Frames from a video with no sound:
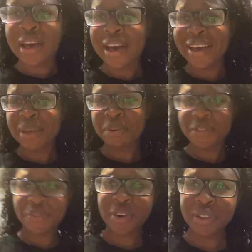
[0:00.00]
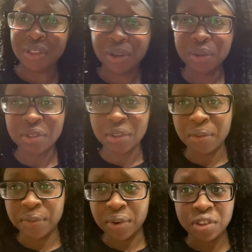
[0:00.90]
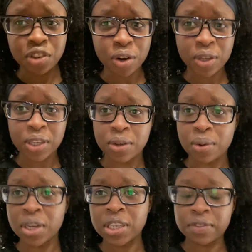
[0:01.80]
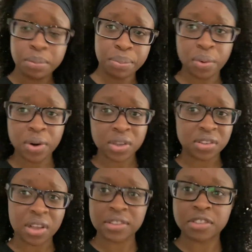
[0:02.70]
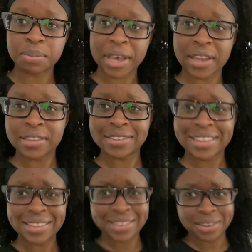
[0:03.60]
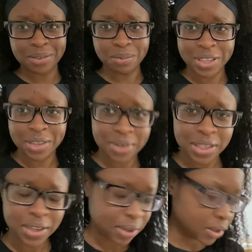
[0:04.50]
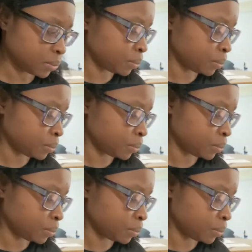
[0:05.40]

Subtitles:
I prefer those over turkey or even pork sausage patties. I think they're really, really good.